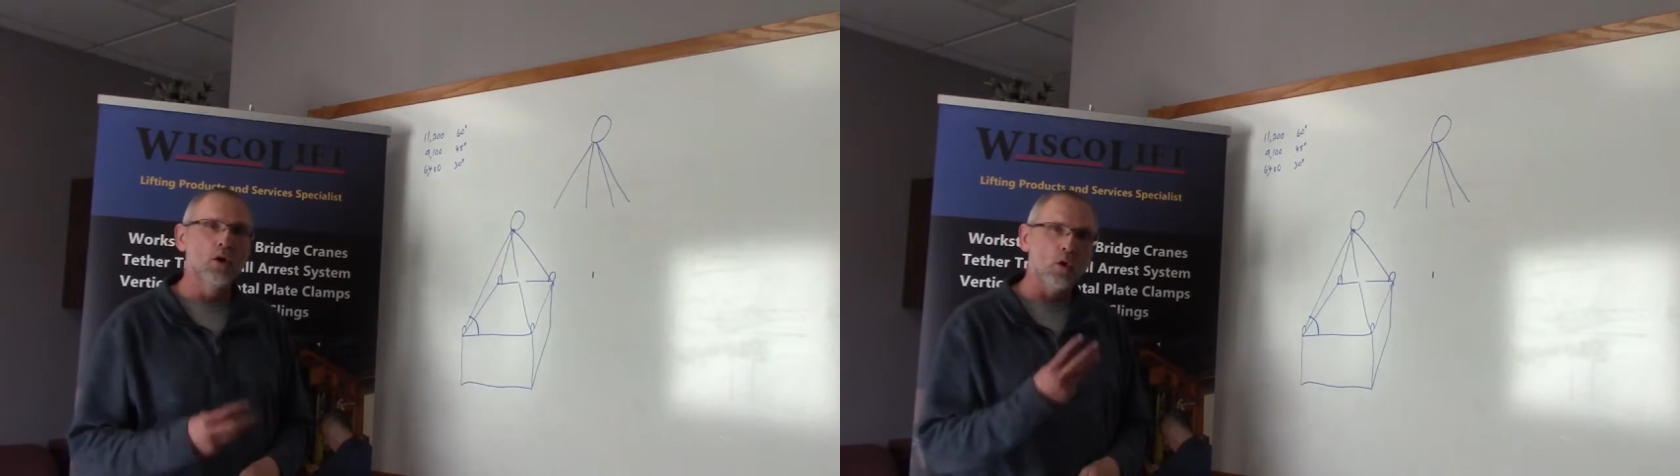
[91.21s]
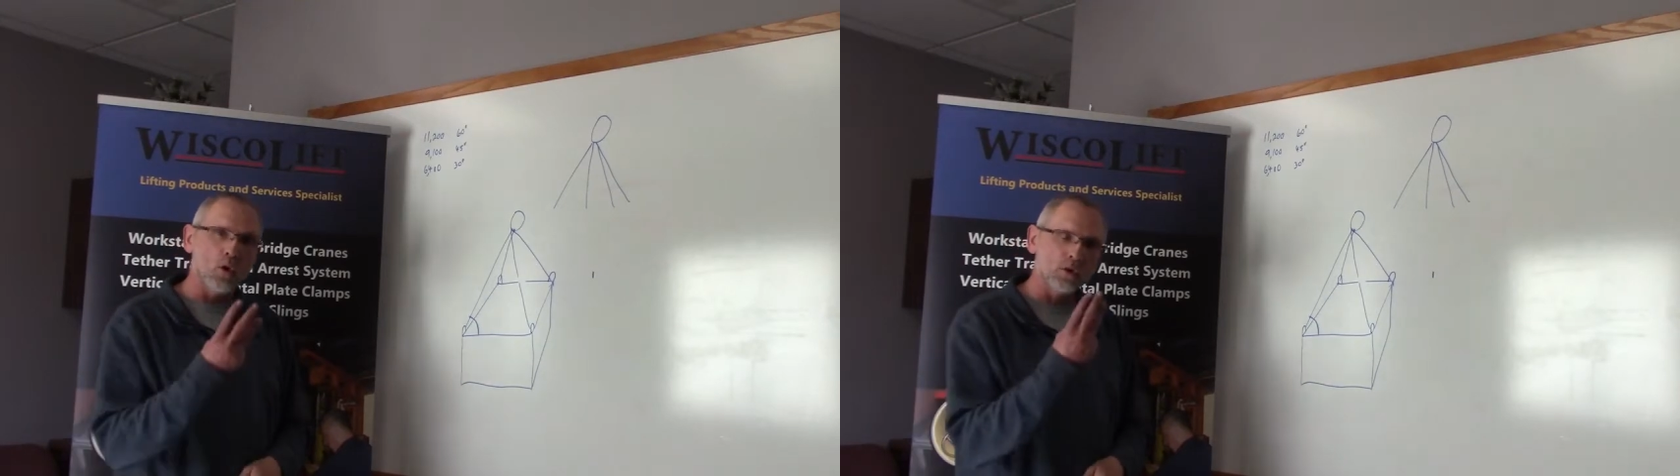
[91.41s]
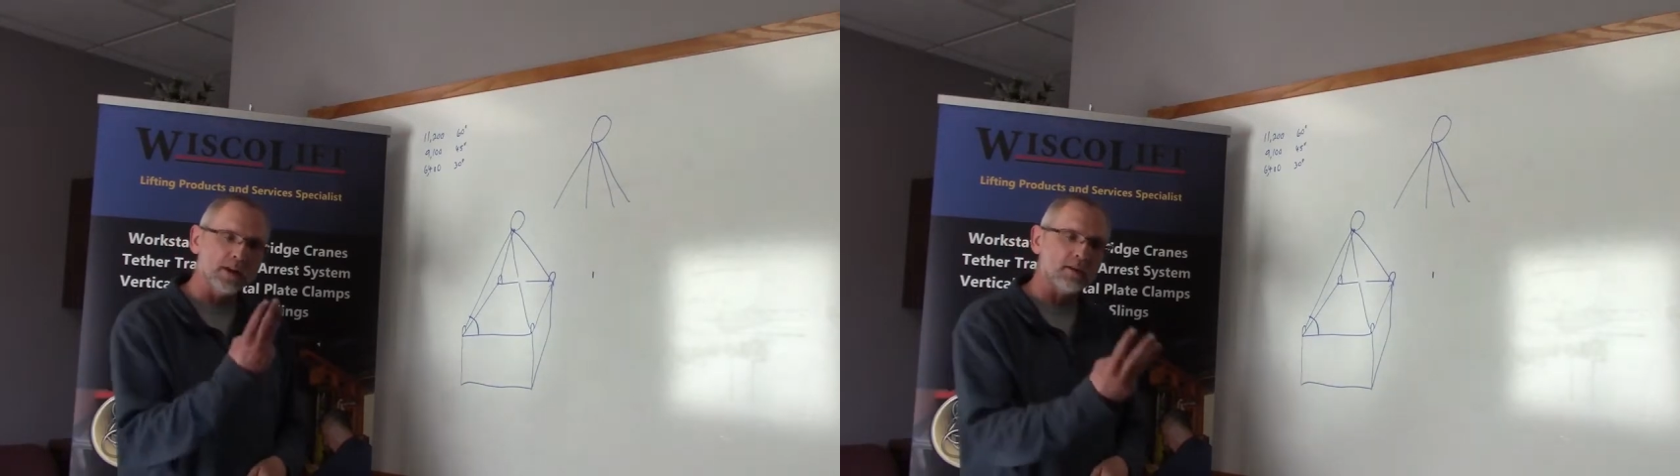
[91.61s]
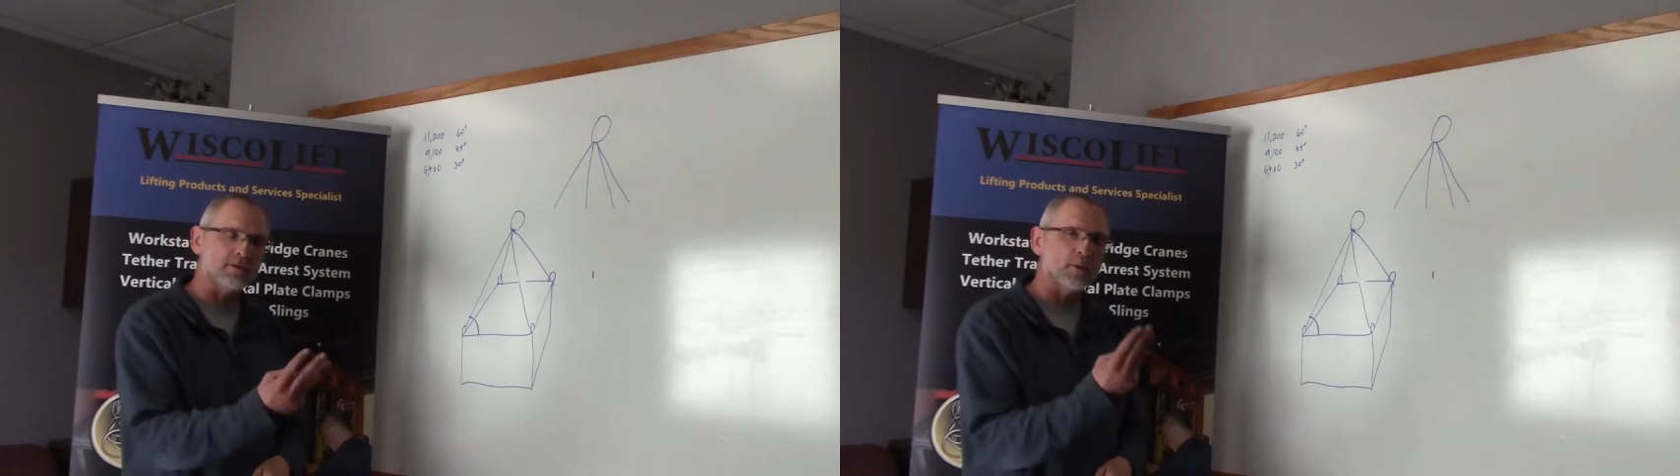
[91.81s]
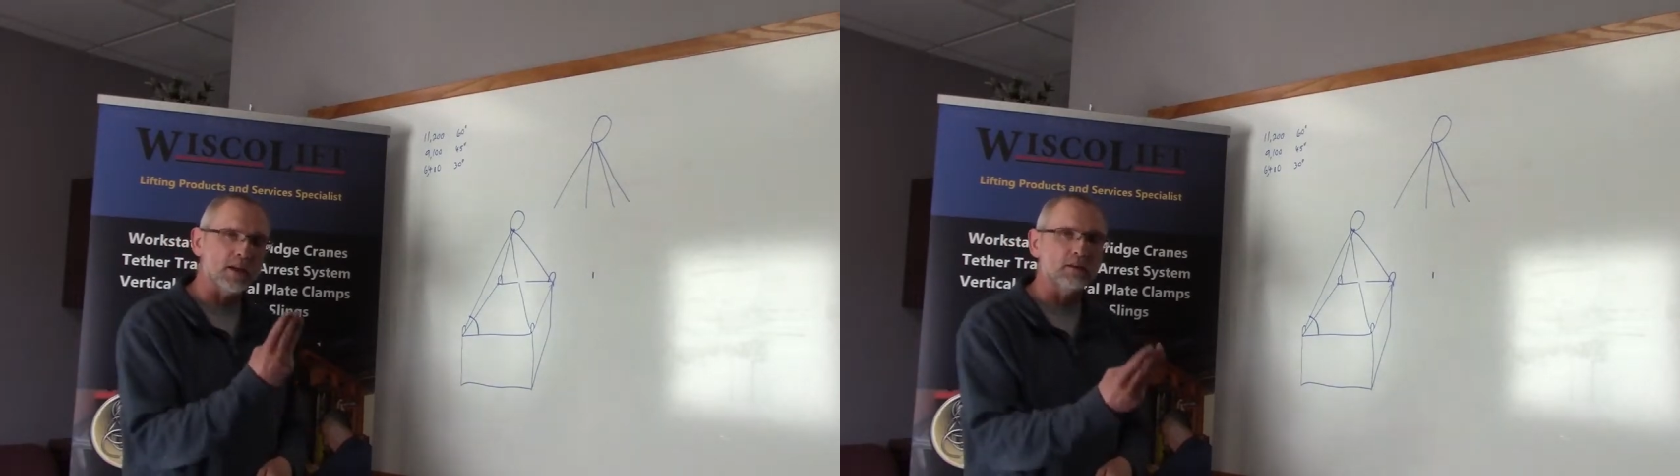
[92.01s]
only
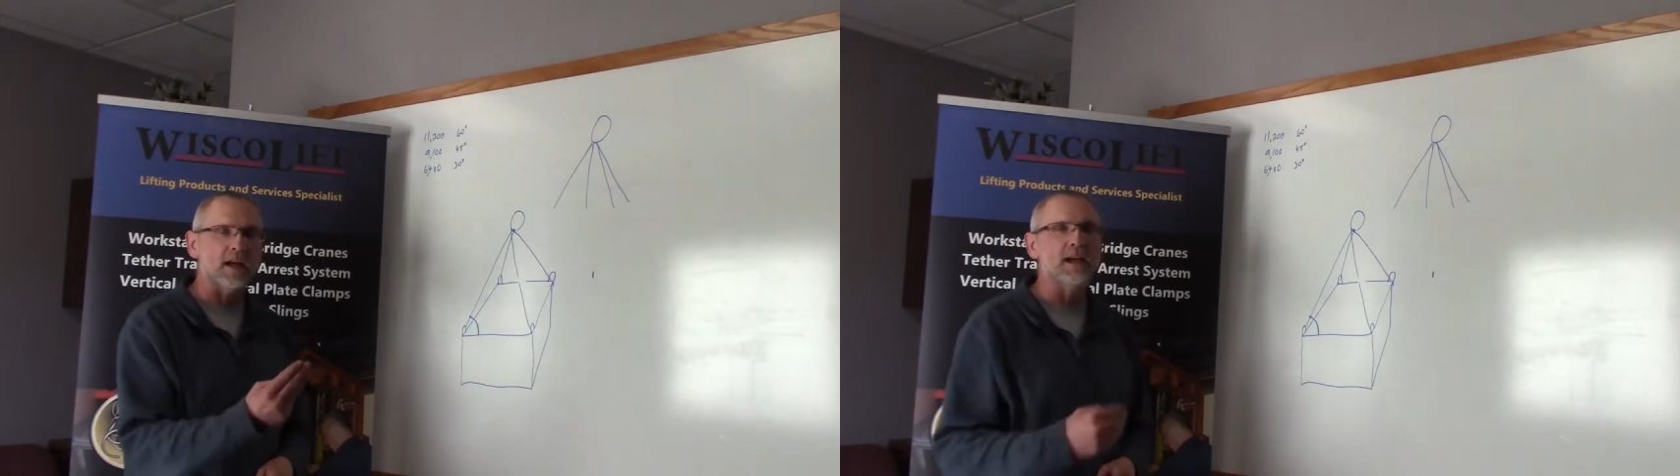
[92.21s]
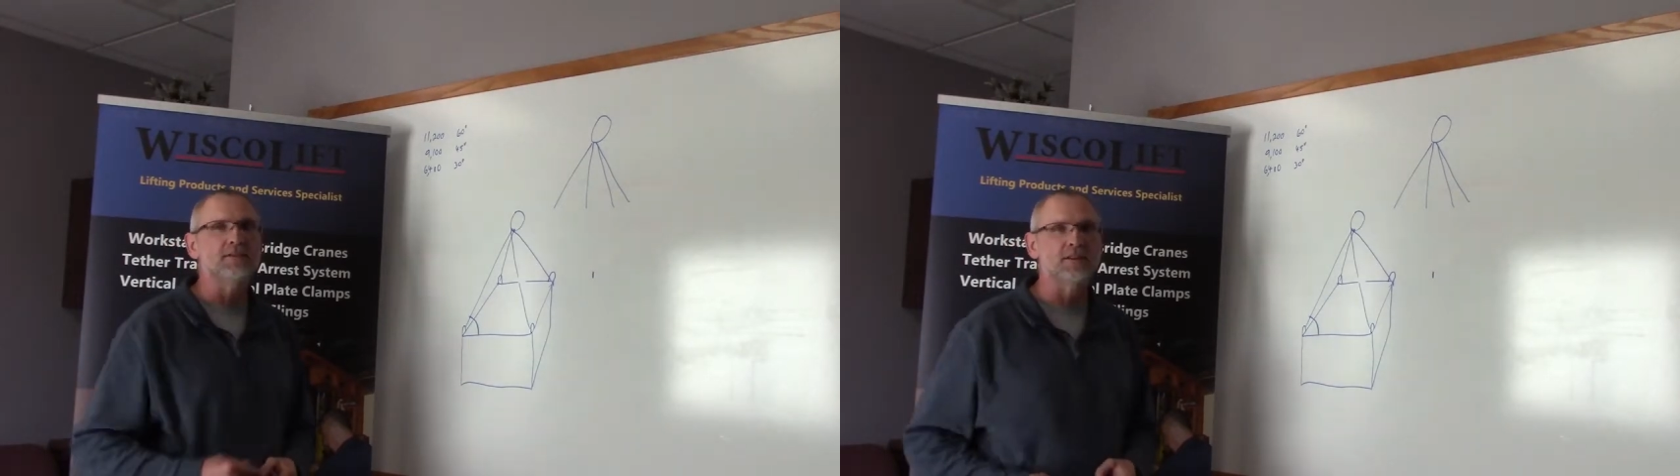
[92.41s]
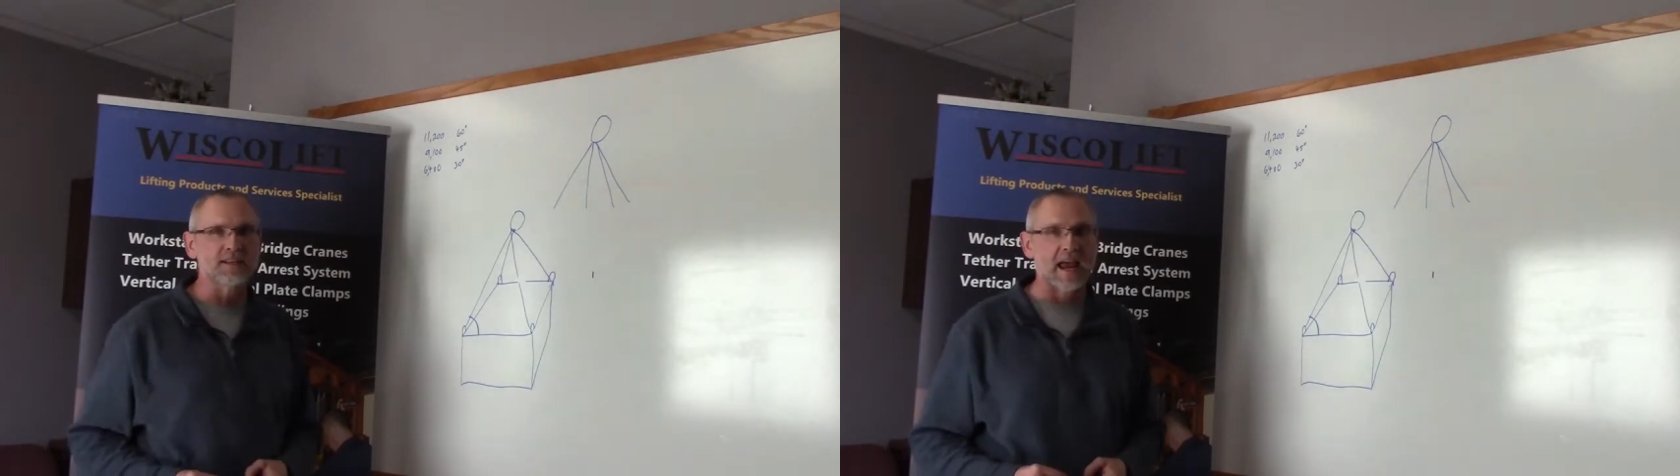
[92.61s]
3 legs is